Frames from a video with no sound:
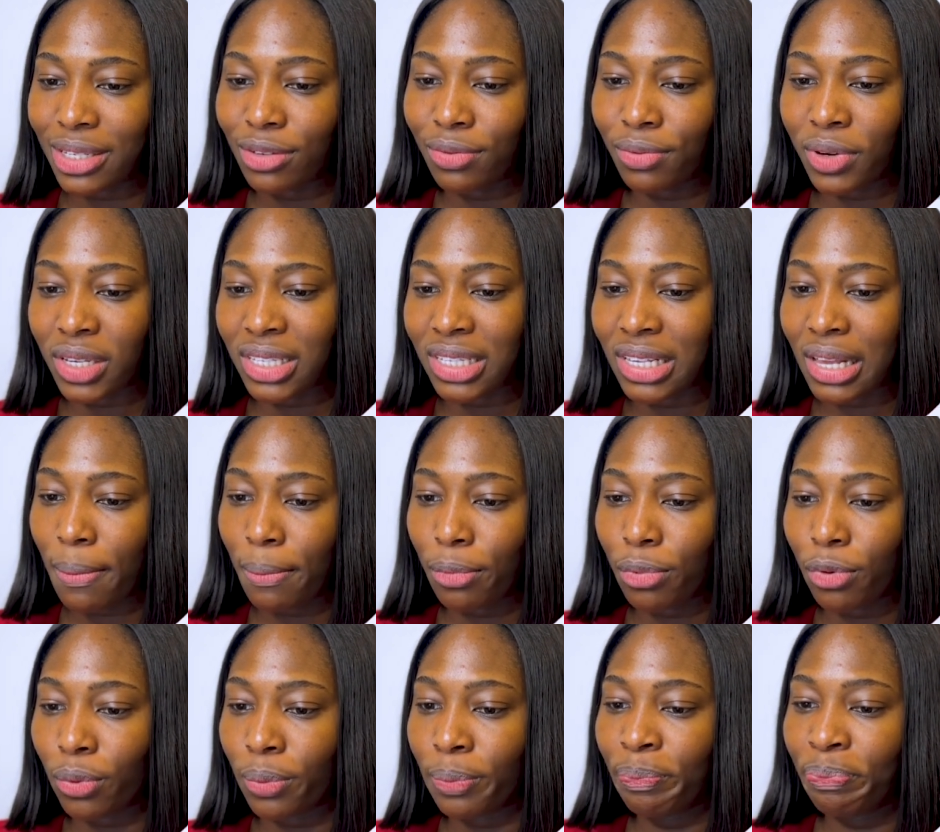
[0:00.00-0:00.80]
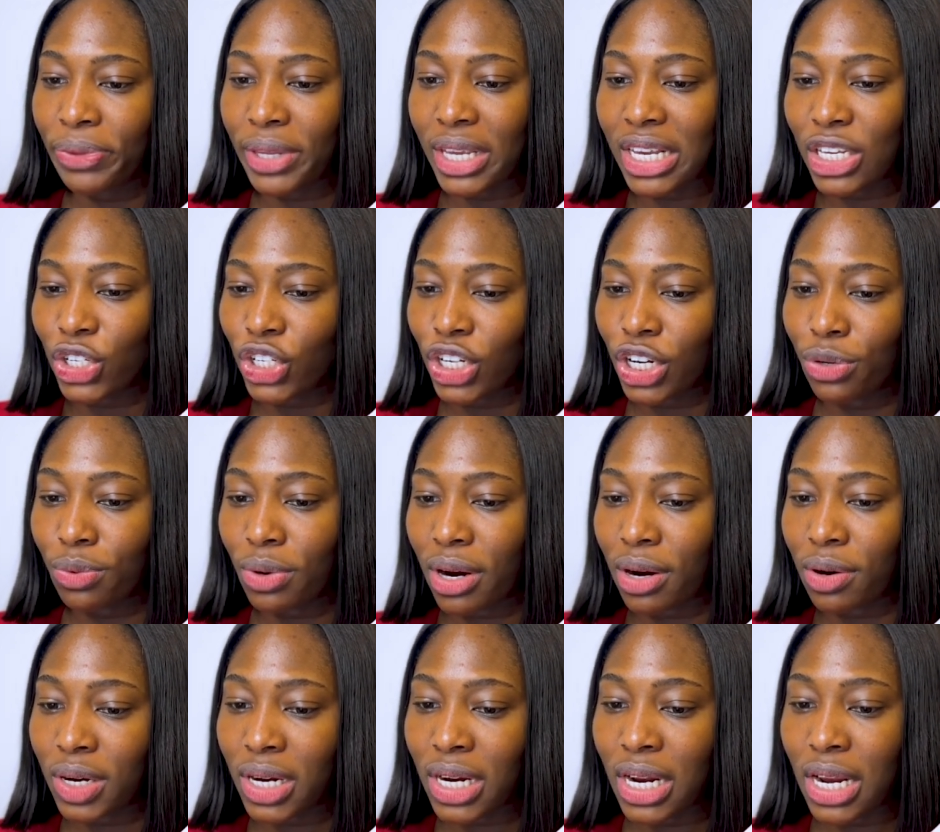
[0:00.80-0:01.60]
For example, in
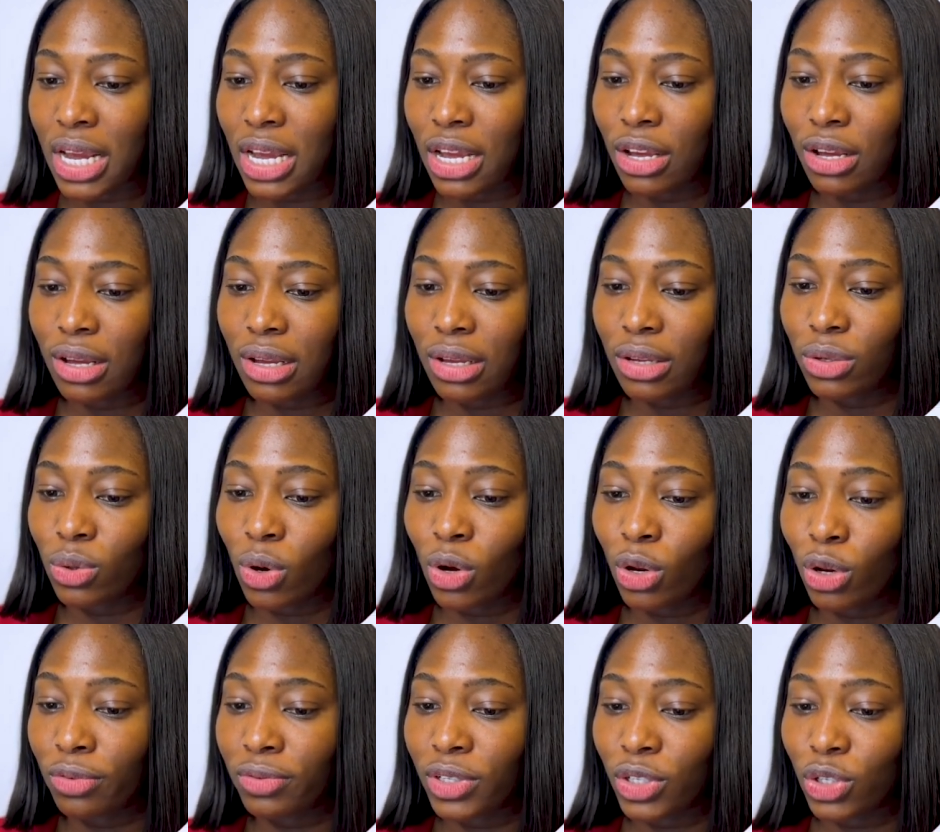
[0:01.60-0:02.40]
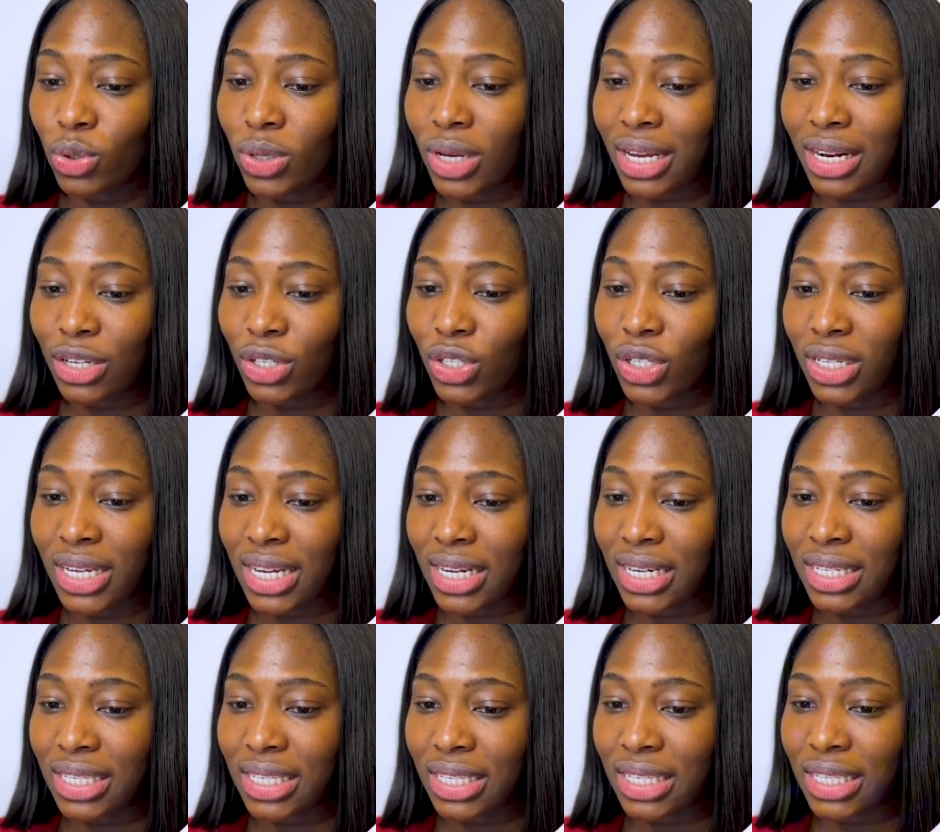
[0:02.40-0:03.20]
January, so all of this, you can actually
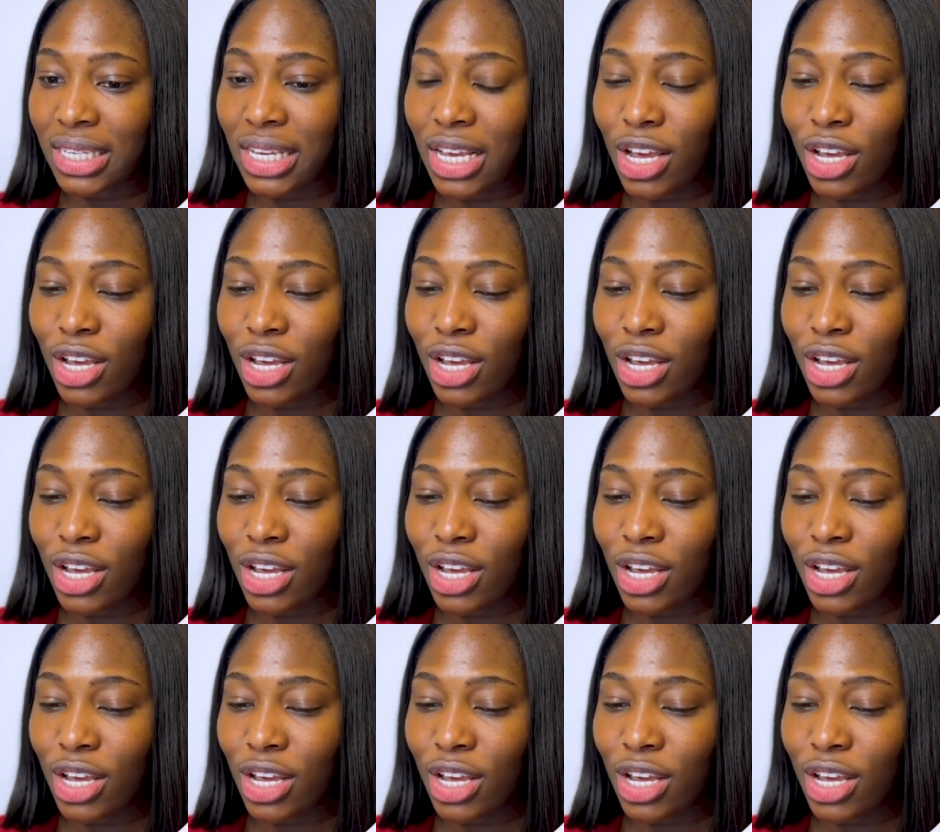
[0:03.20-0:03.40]
edit it.